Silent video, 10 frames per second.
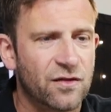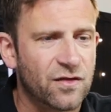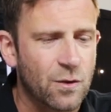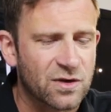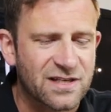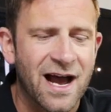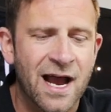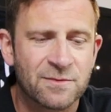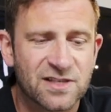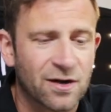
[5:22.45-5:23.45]
there were
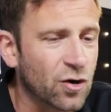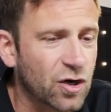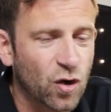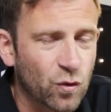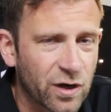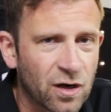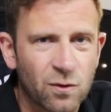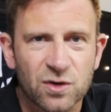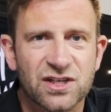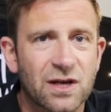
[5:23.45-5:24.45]
times in her career
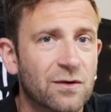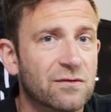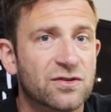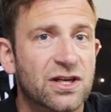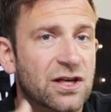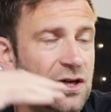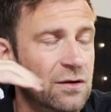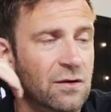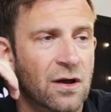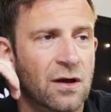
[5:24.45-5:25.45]
where she